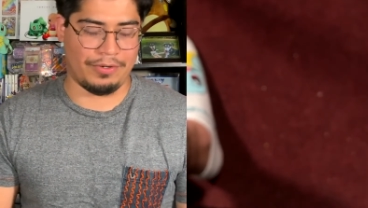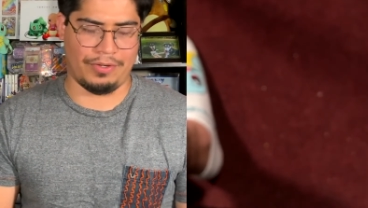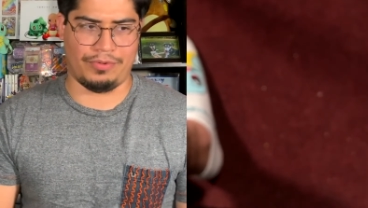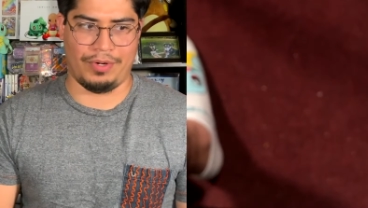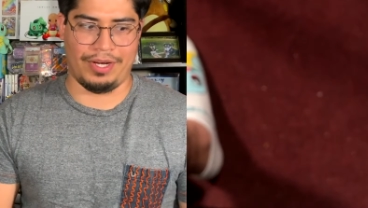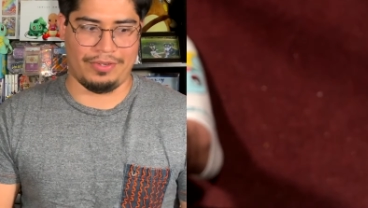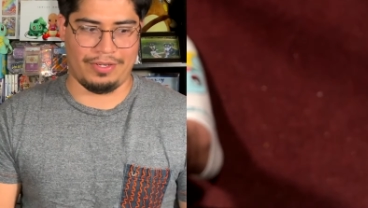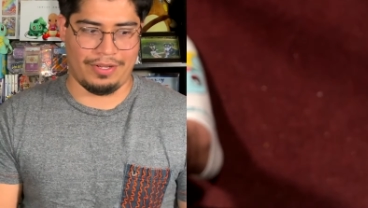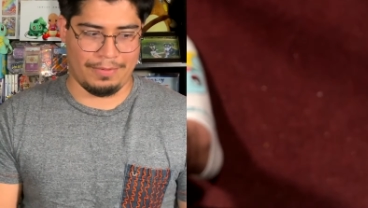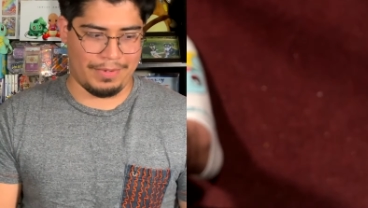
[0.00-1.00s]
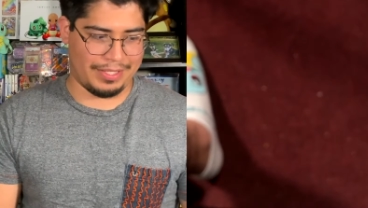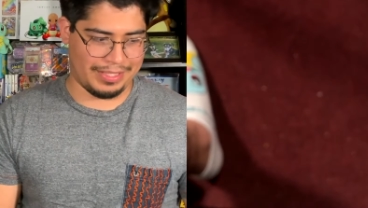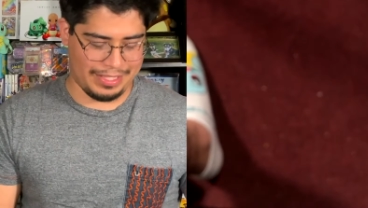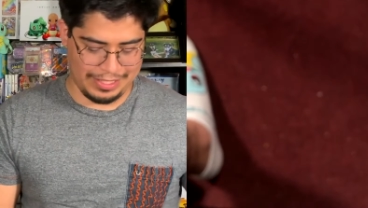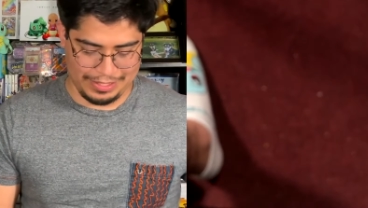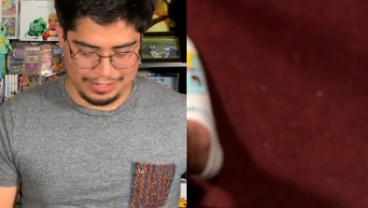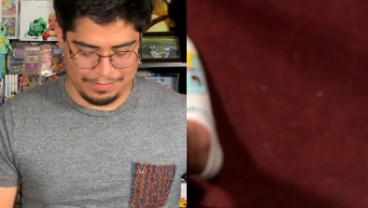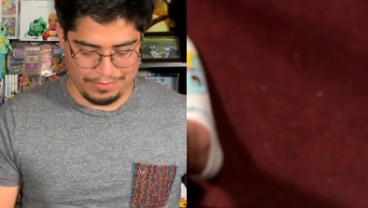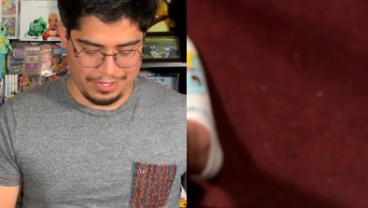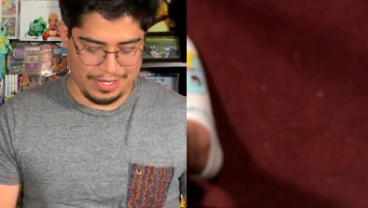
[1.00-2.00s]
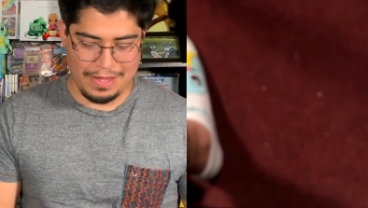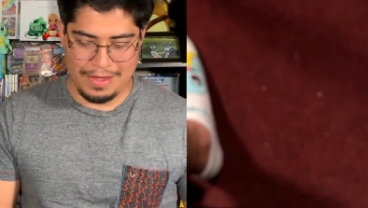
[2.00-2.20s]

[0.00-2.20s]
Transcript: Or $300 box, I think, at this point.